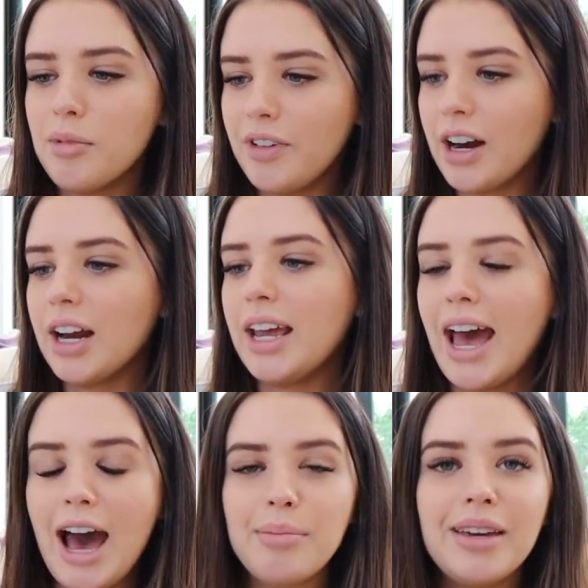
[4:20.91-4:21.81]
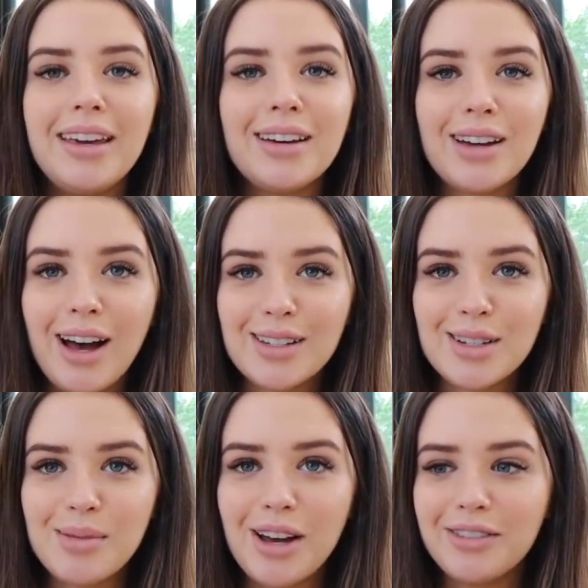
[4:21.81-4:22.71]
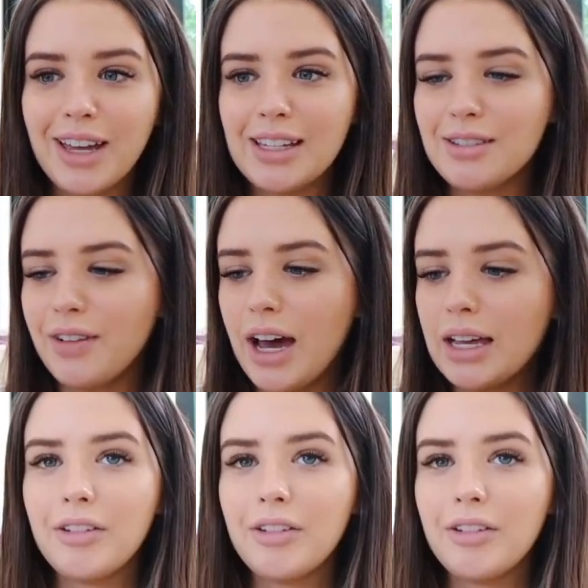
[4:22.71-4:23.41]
I'm a very happy customer of Casetify.